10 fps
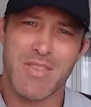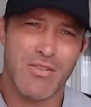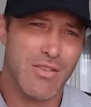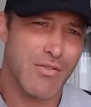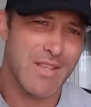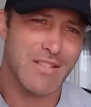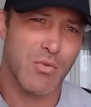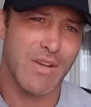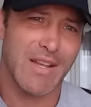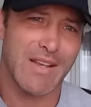I mean, there are things
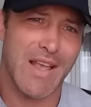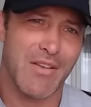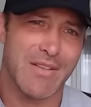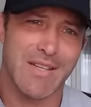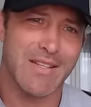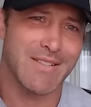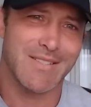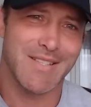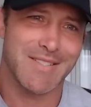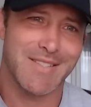that we're eating now that didn't
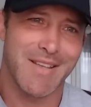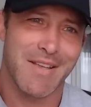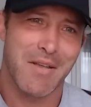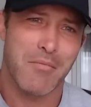exist